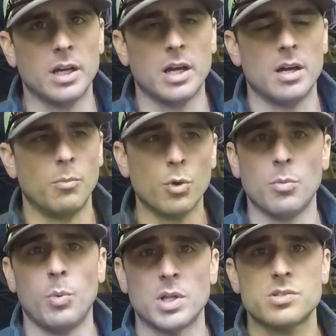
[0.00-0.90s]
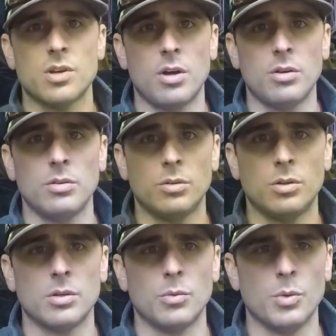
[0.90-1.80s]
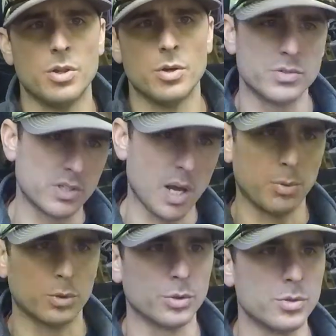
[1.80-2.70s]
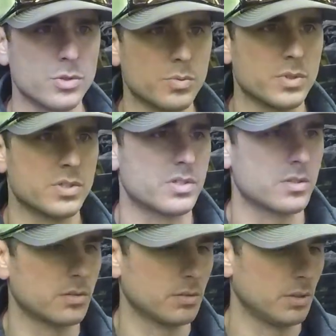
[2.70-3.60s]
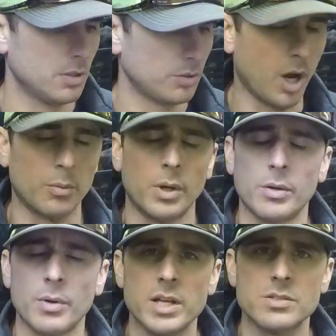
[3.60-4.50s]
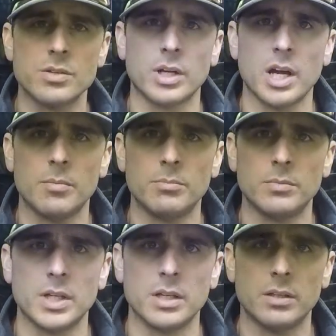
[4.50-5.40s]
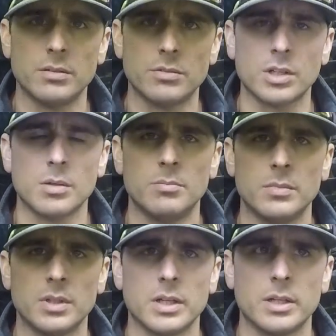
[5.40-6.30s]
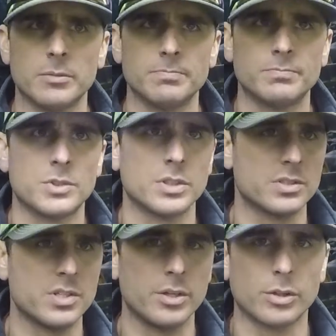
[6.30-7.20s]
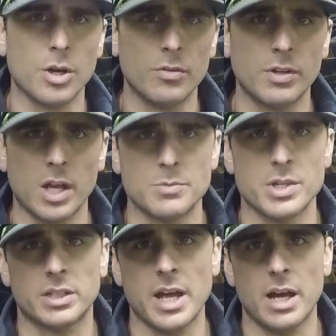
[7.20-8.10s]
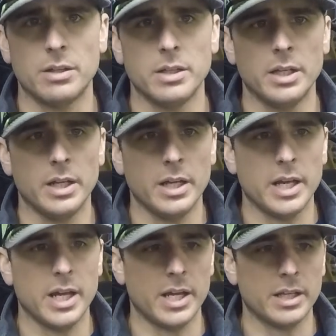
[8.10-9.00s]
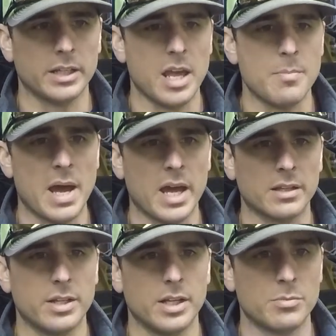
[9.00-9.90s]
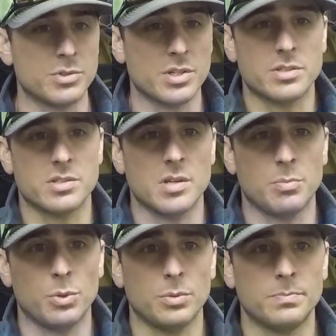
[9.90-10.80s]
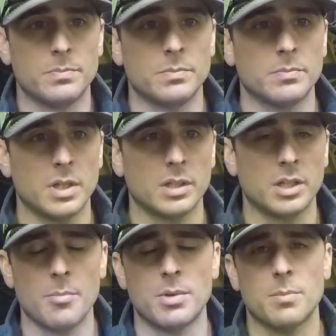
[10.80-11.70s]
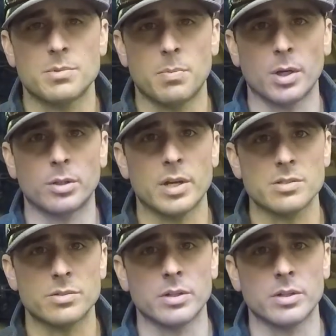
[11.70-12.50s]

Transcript: more than one saw on those couple crews was not running right, so I got them and took them to Cedar Grove, got them checked out, and it came back that it was just a simple gummed up spark arrestor.